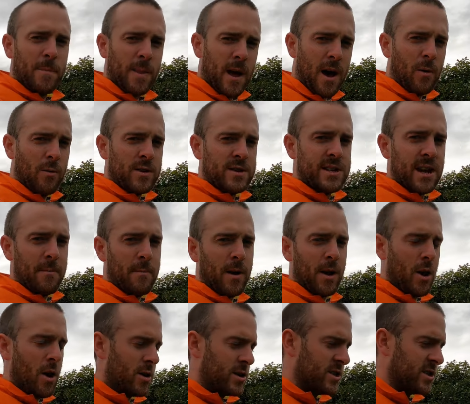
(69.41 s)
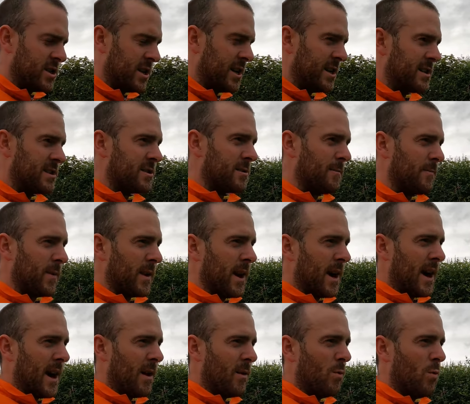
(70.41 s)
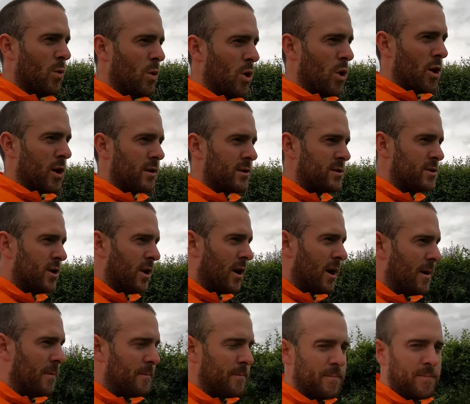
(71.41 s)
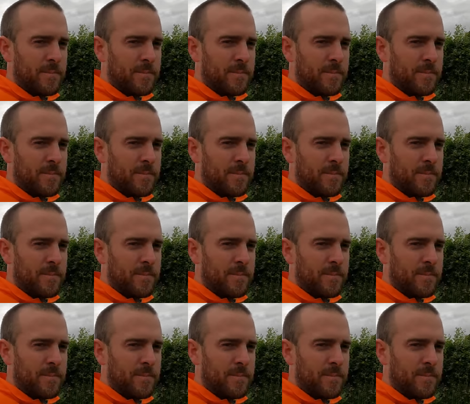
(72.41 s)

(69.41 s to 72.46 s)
how the summer losses work. So